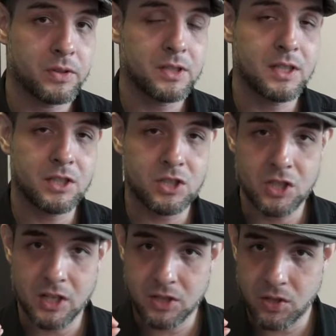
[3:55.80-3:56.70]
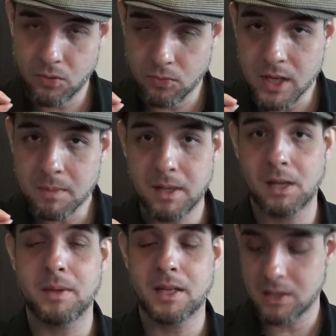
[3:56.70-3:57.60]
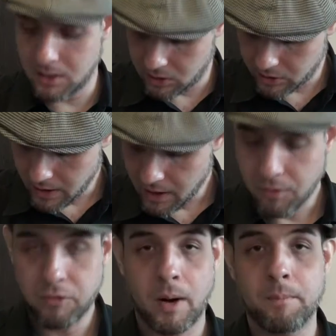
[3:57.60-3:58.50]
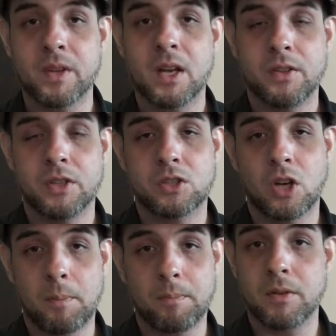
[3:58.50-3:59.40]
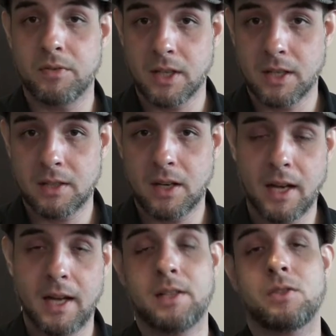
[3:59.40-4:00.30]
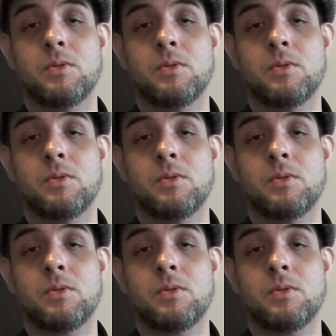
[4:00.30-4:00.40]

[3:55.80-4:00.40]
sits just 3 millimeters from the top of the guitar. And as a